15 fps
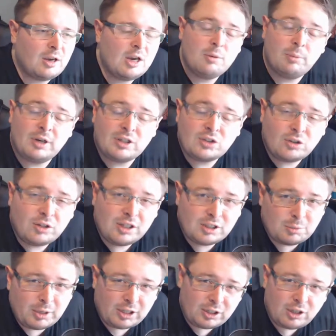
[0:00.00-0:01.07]
My story is
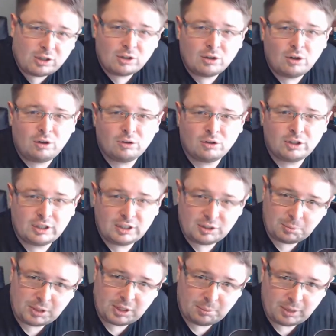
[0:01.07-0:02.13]
about a young girl learning to
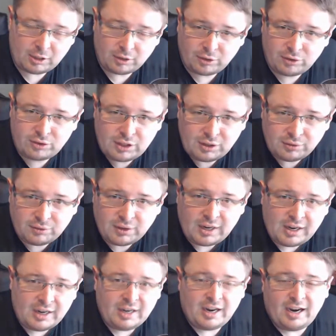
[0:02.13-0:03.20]
be a better thief,
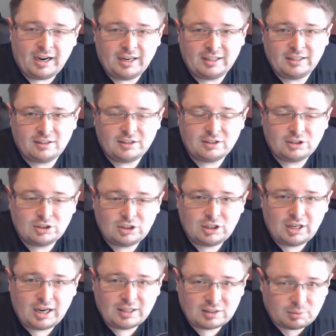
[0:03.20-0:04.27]
and she
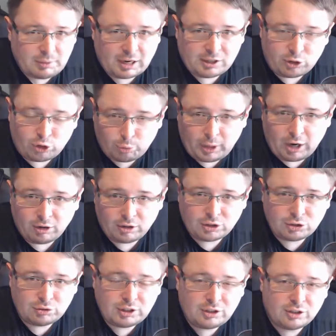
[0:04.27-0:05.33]
has the magical power to
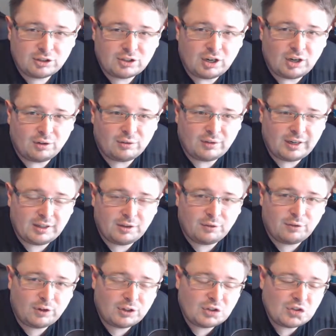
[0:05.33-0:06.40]
shrink herself, and the
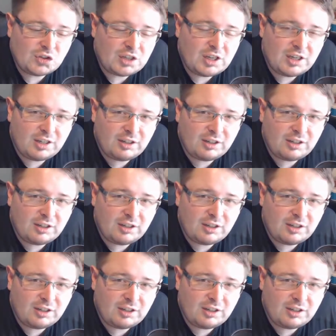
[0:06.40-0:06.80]
first scene